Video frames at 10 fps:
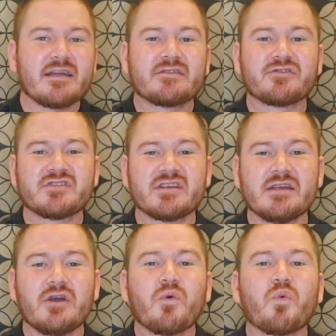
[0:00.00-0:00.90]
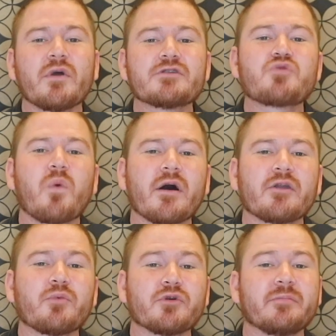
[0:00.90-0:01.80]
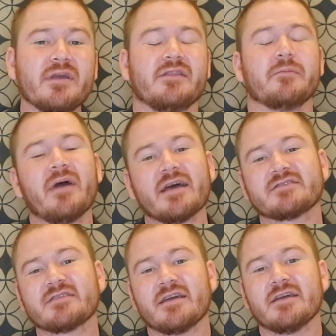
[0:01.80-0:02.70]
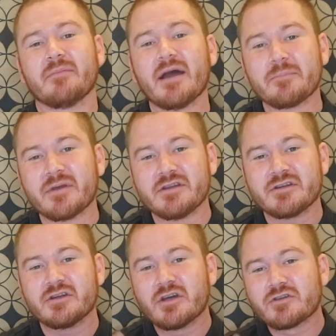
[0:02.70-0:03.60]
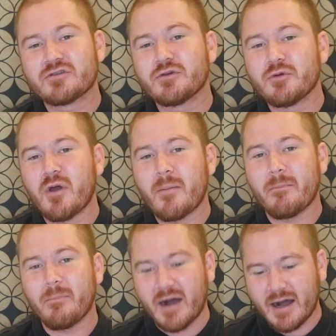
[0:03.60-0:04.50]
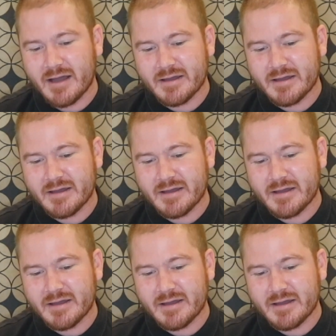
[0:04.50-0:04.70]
to see which one would be the best, in my opinion, to buy.